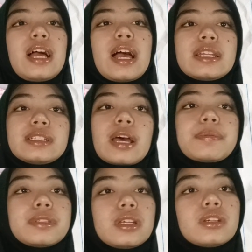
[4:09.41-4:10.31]
An
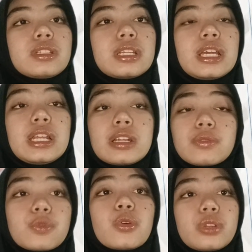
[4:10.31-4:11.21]
absolute
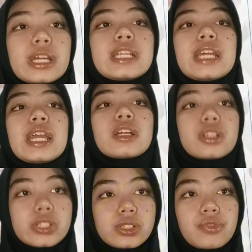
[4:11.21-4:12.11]
rule in
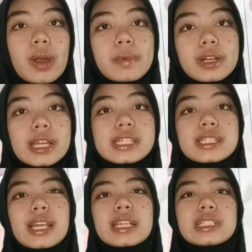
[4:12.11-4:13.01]
English grammar is
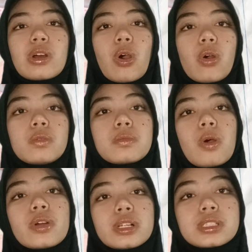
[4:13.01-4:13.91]
that all
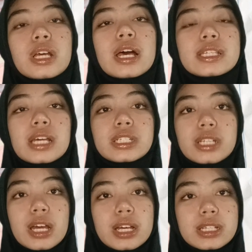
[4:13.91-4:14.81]
modals such
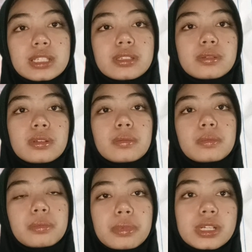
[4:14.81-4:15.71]
as
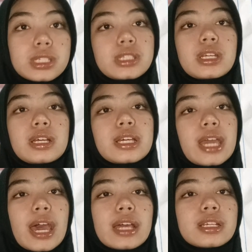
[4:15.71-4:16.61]
must,
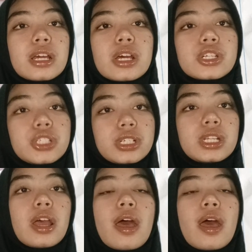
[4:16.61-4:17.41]
can, should